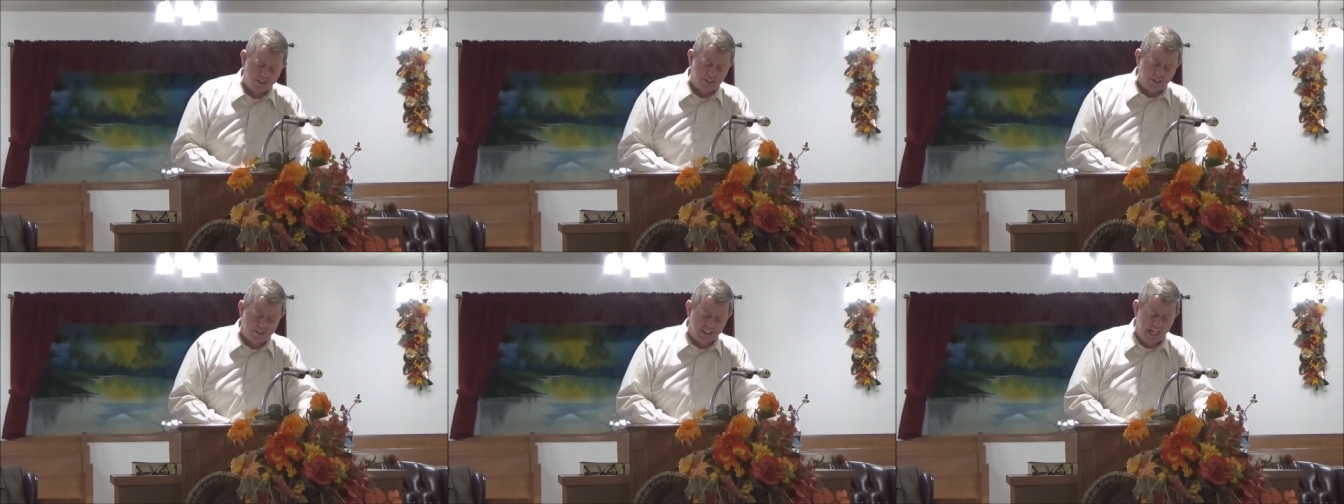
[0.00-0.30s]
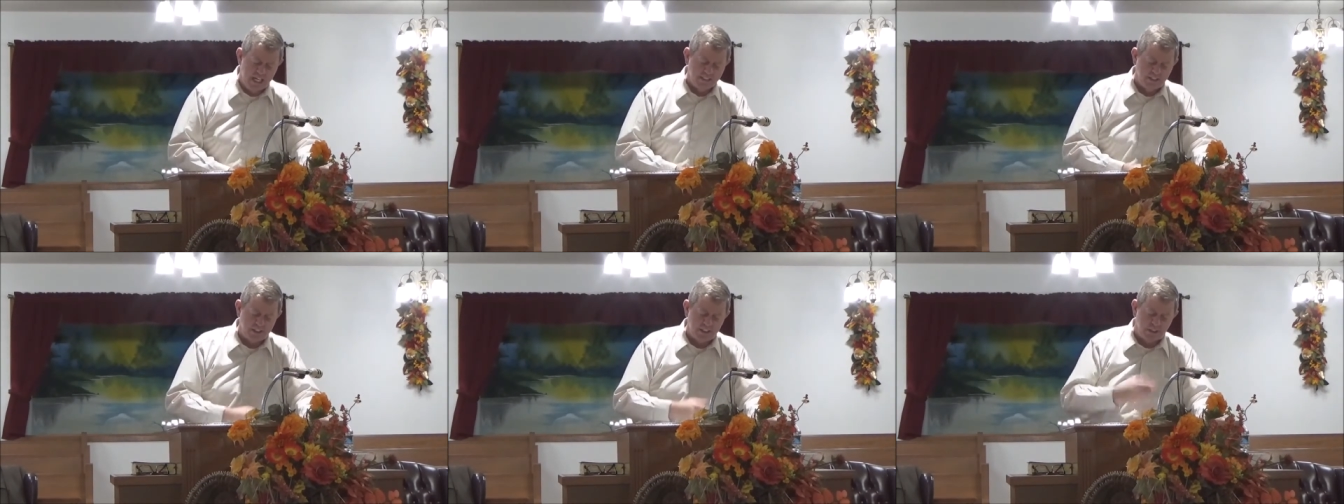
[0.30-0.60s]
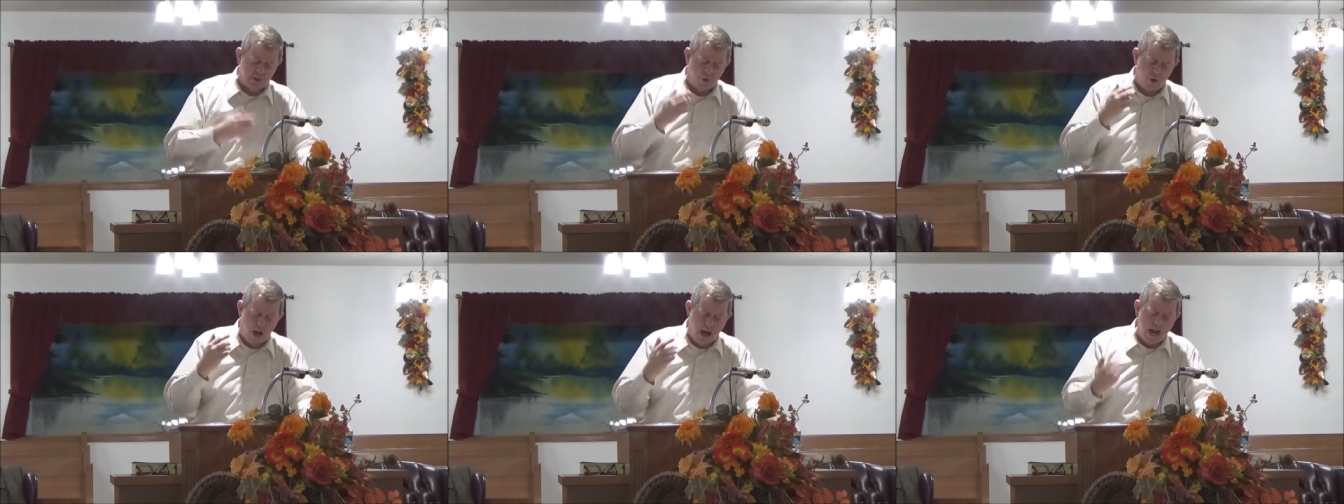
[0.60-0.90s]
It says
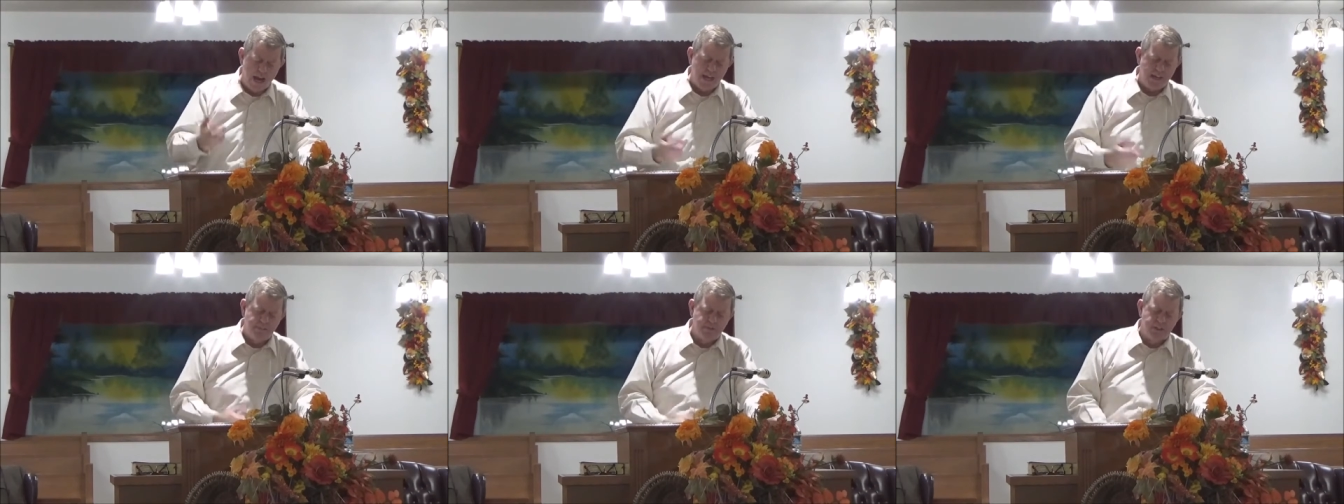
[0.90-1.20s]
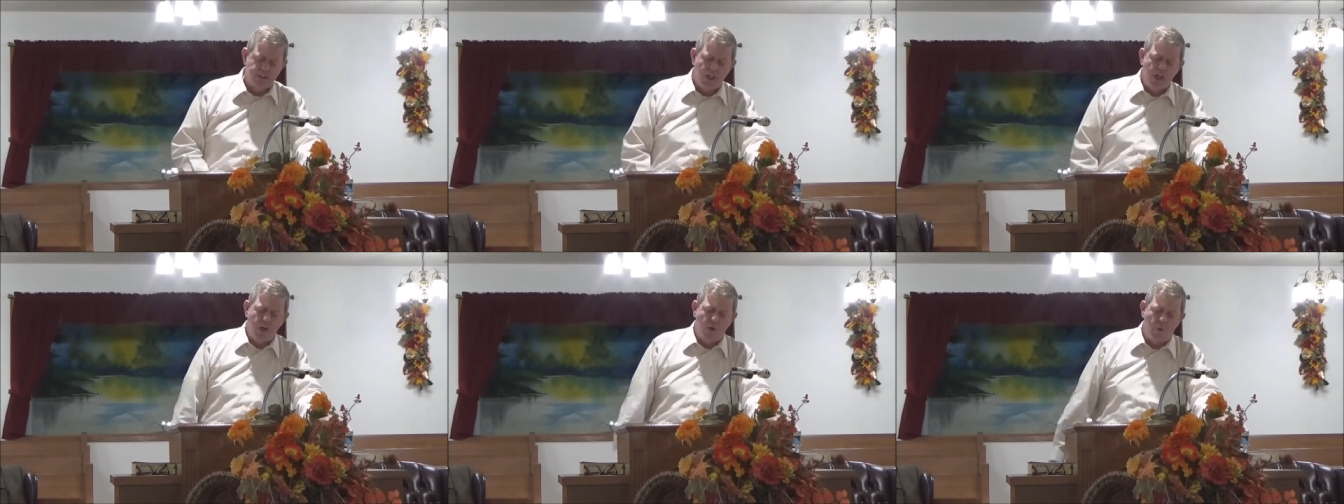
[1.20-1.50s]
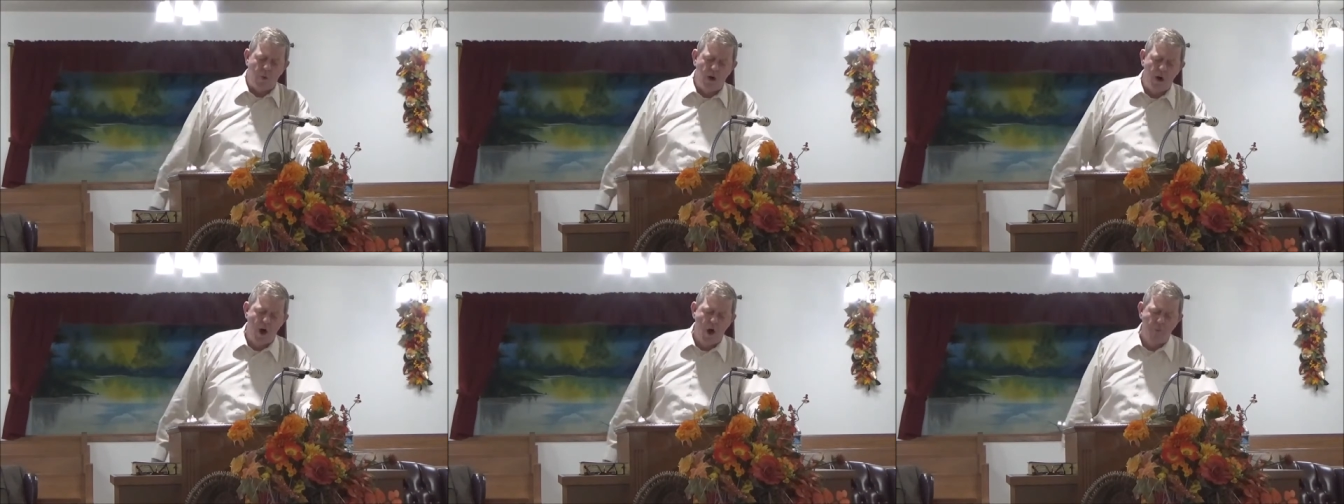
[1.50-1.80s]
the graves
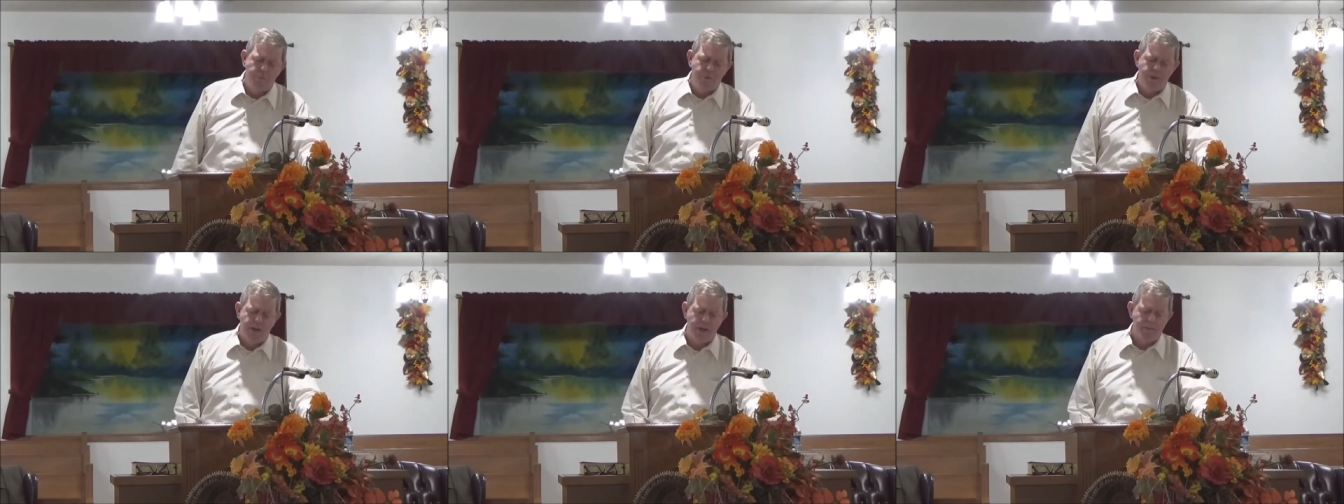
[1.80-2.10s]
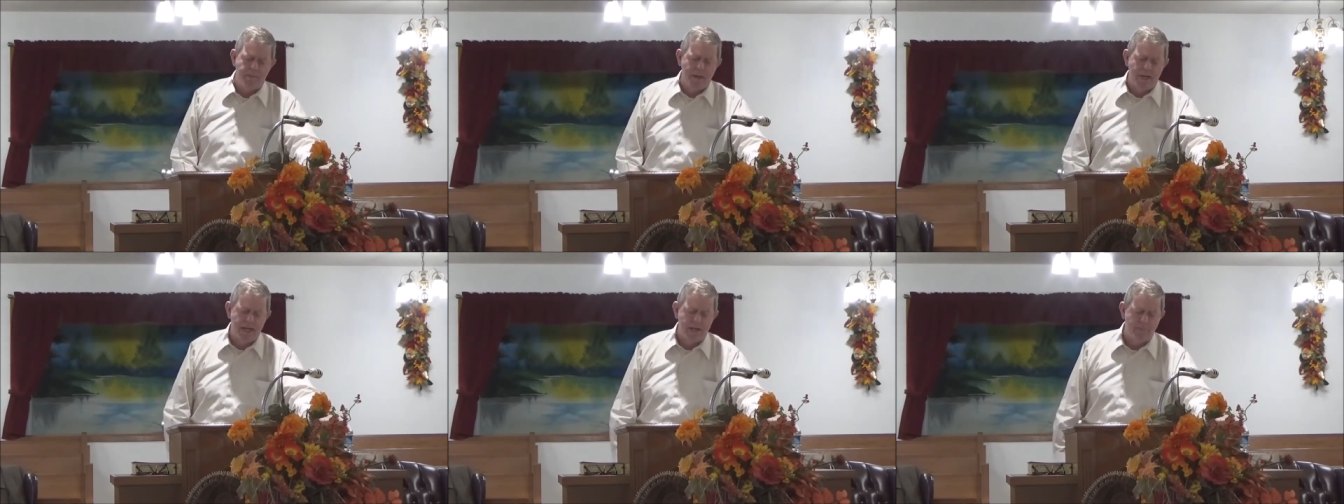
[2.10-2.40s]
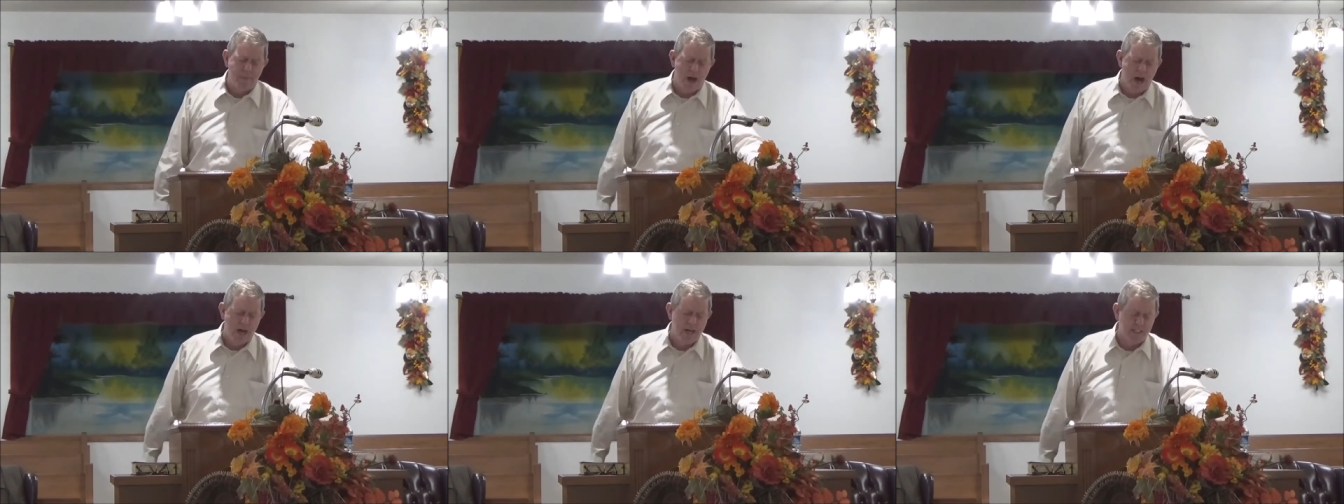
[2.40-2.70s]
were opened, and many
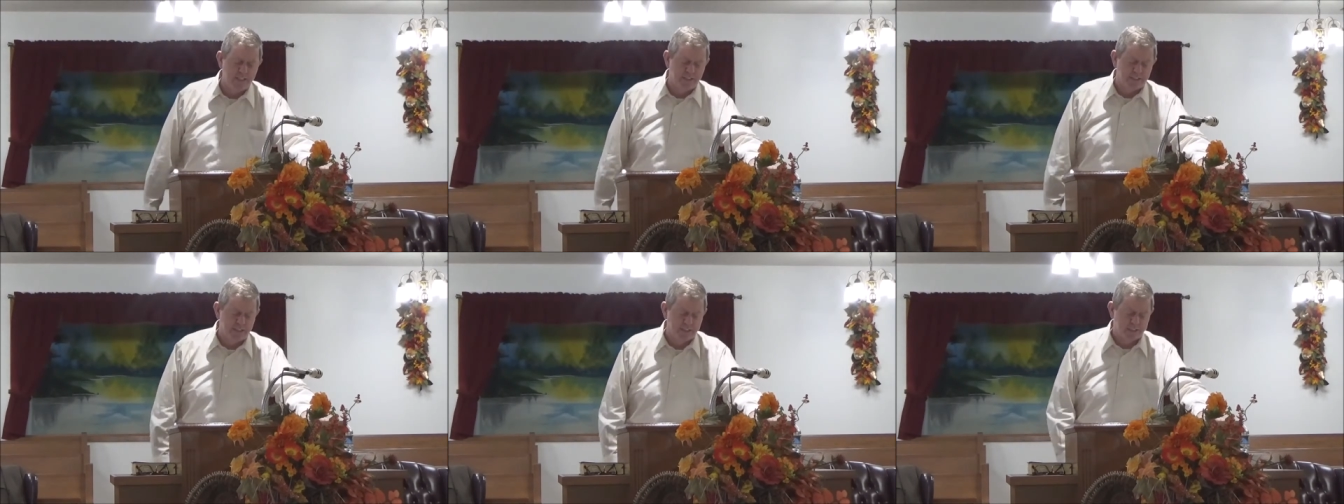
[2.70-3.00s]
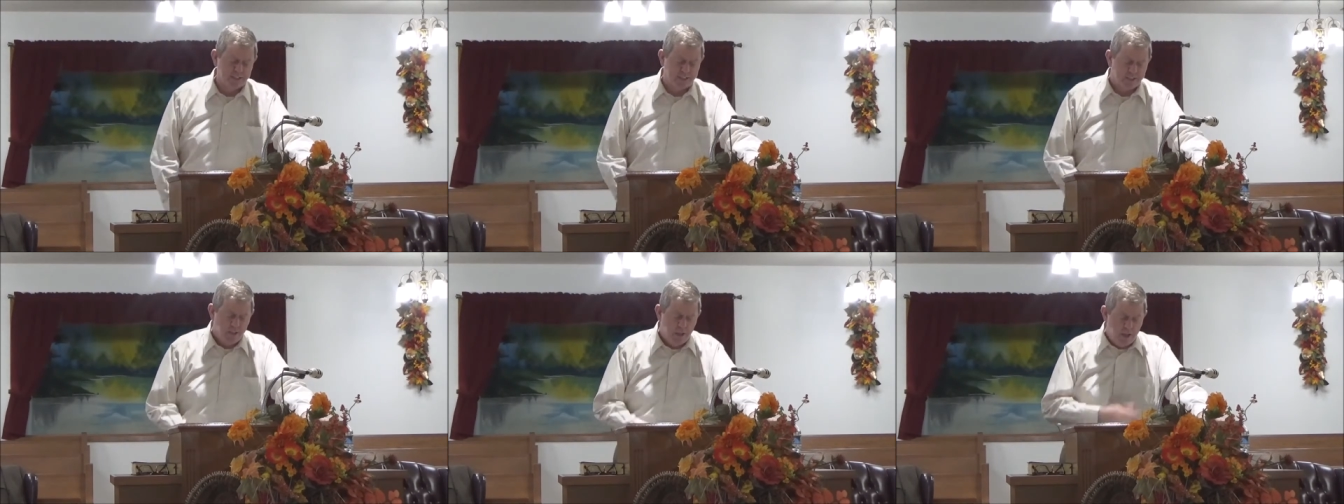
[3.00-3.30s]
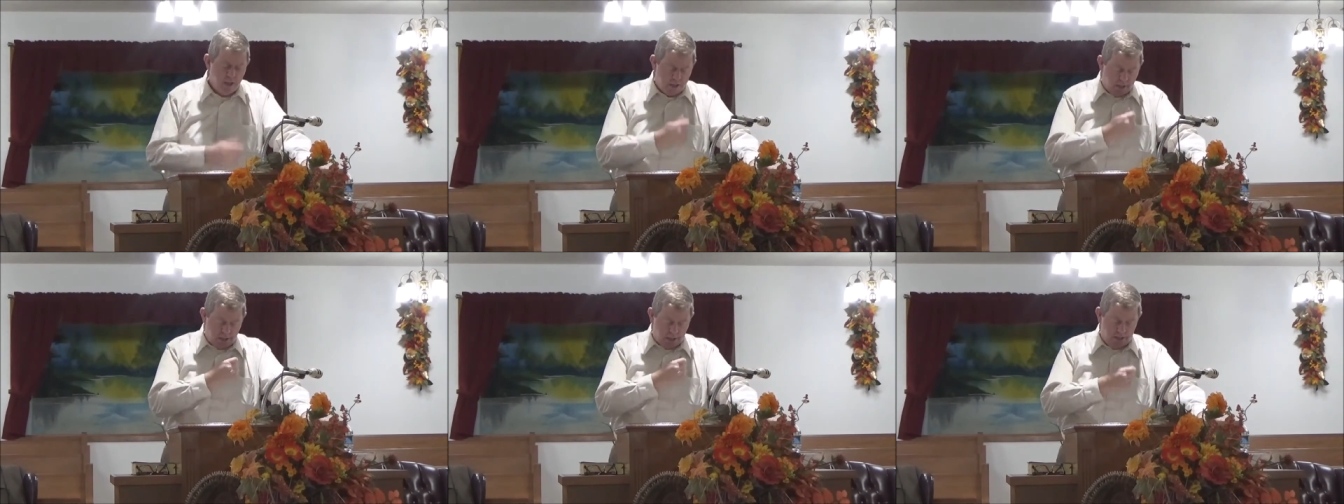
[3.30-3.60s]
bodies
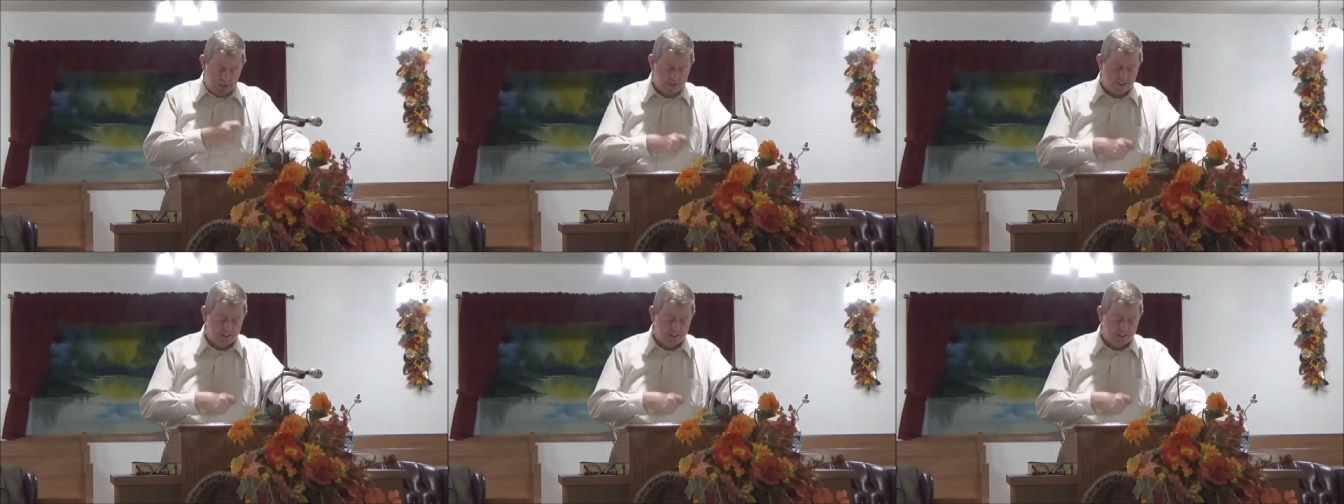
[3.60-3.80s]
of the